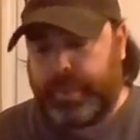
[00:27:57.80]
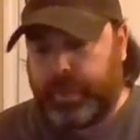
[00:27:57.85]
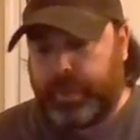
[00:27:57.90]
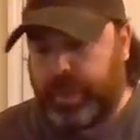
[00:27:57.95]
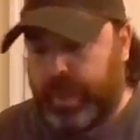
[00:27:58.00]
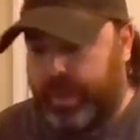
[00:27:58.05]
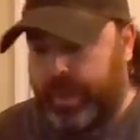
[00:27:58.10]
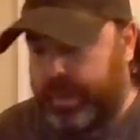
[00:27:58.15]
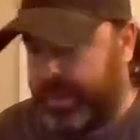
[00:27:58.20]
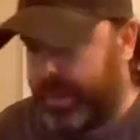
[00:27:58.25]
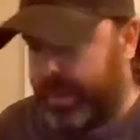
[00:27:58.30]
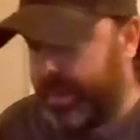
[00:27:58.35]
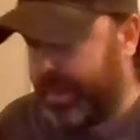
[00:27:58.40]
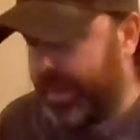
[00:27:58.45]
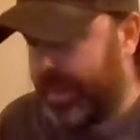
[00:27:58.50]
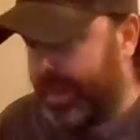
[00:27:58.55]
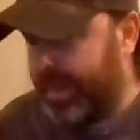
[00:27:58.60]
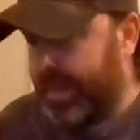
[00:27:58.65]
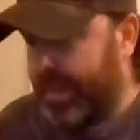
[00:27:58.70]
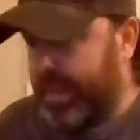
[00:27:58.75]
Okay,
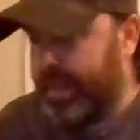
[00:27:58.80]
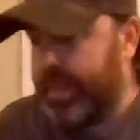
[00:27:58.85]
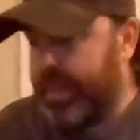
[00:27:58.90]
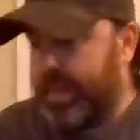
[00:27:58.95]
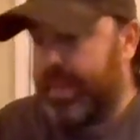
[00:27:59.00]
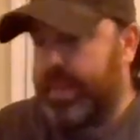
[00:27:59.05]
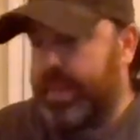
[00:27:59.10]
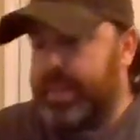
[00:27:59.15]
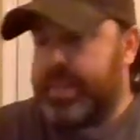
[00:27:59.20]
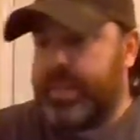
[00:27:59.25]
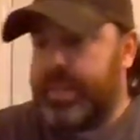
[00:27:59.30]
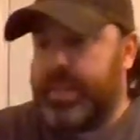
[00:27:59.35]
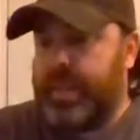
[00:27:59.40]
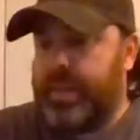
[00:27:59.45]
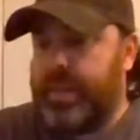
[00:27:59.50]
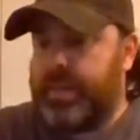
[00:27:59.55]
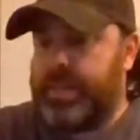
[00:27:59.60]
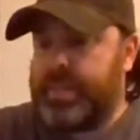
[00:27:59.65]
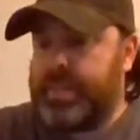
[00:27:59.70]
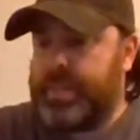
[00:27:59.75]
so now I